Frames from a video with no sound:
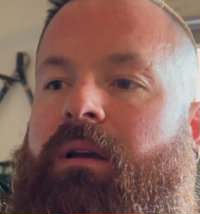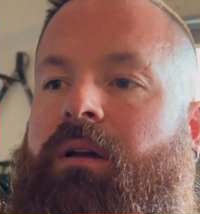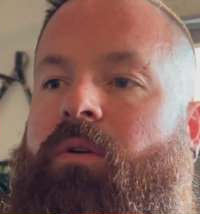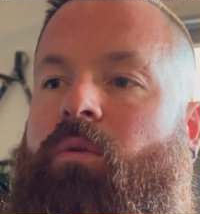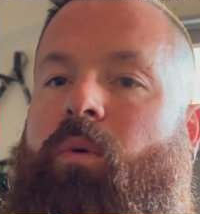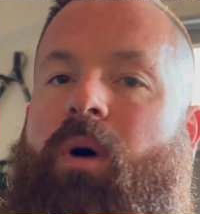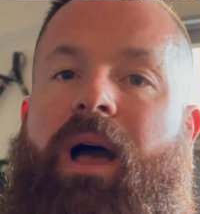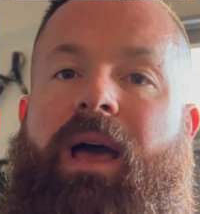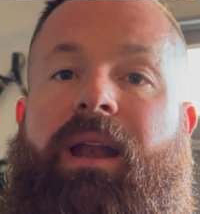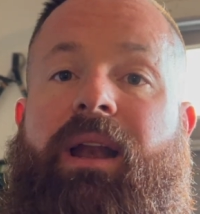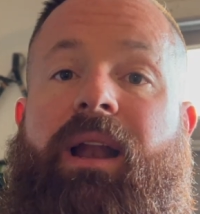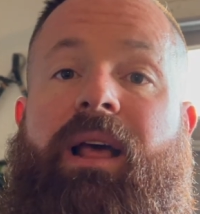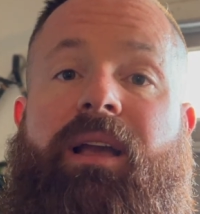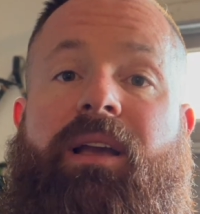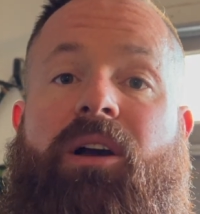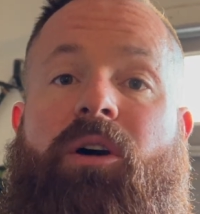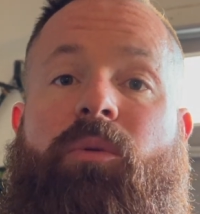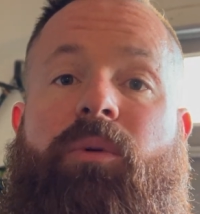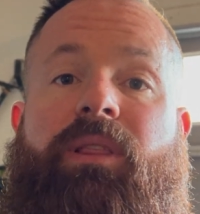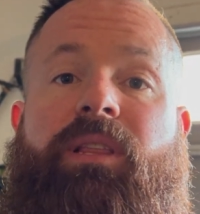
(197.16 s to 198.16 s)
Why did I
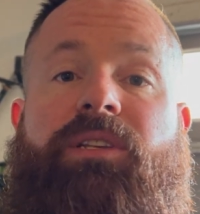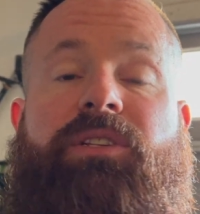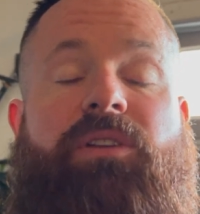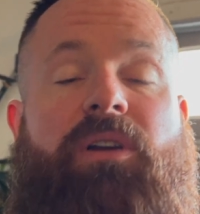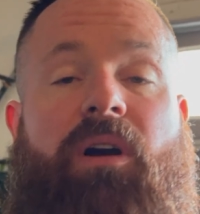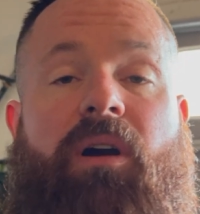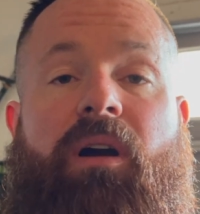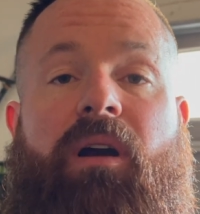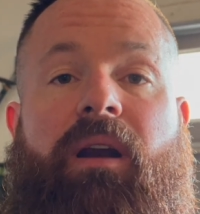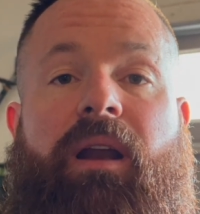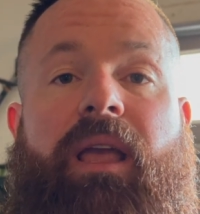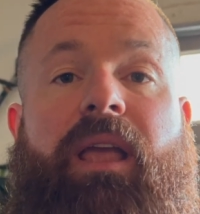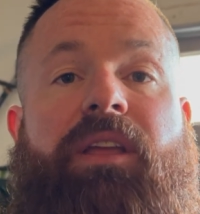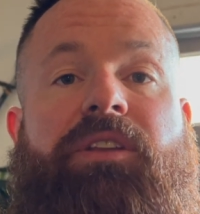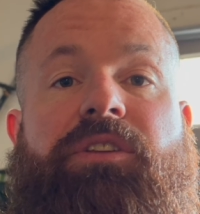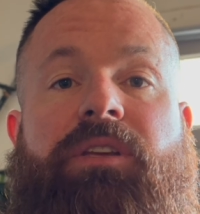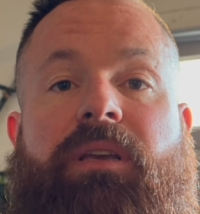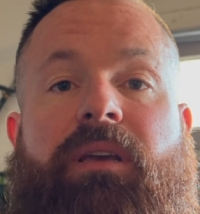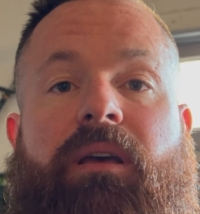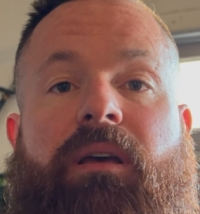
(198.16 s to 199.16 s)
go with a Skar
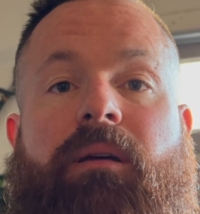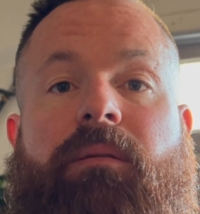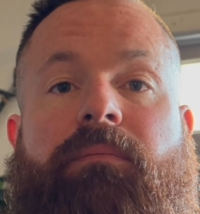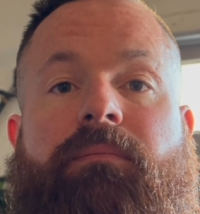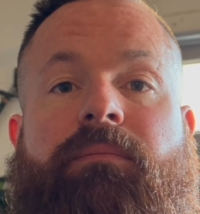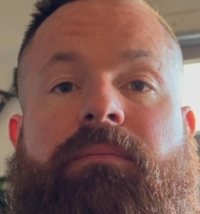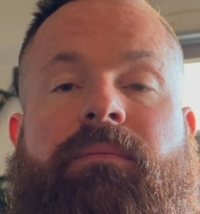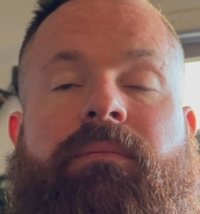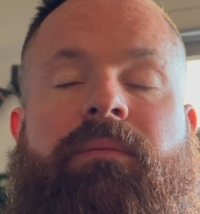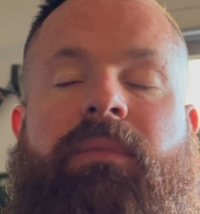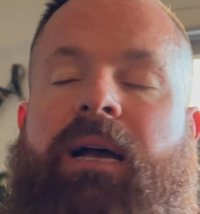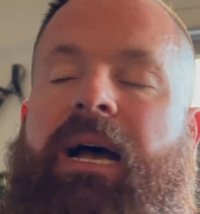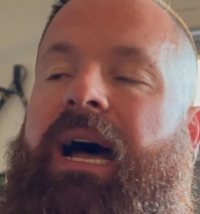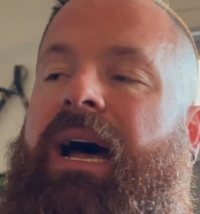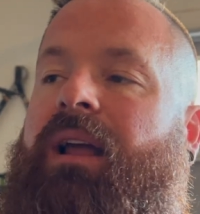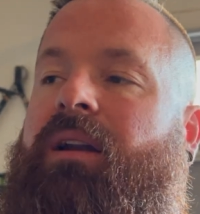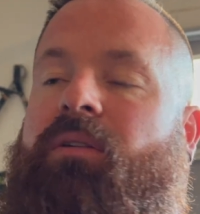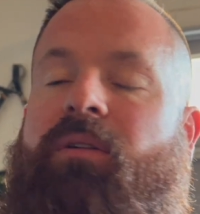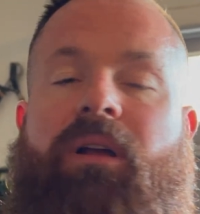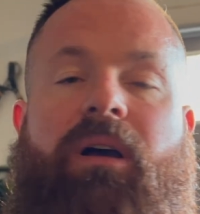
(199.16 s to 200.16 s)
AGM?
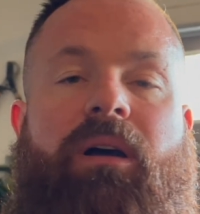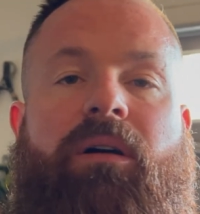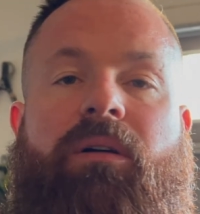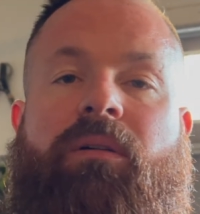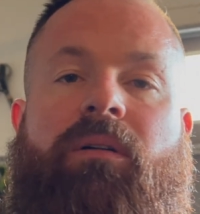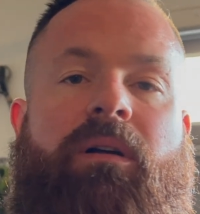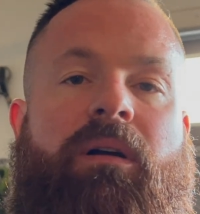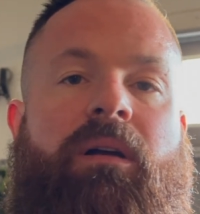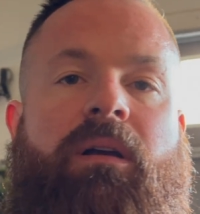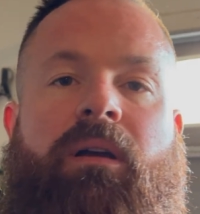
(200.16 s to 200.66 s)
I don't know.